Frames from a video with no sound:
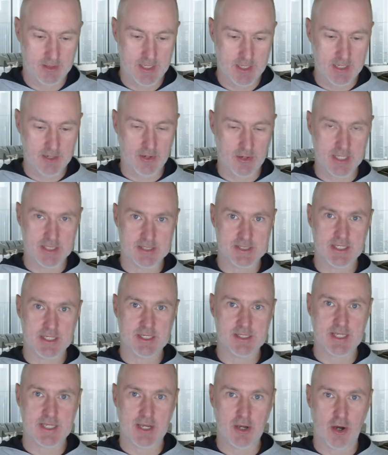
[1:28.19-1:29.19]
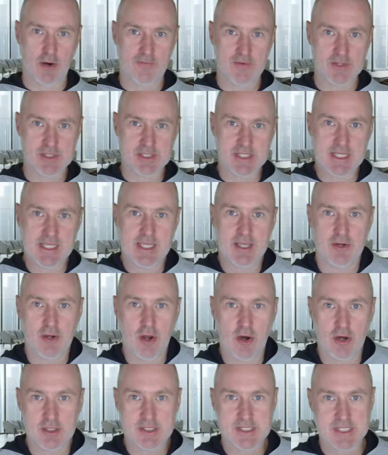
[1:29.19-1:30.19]
Anyway, seeing as I obviously
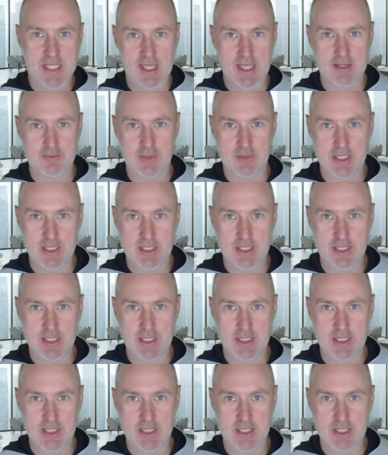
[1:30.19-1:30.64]
cannot escape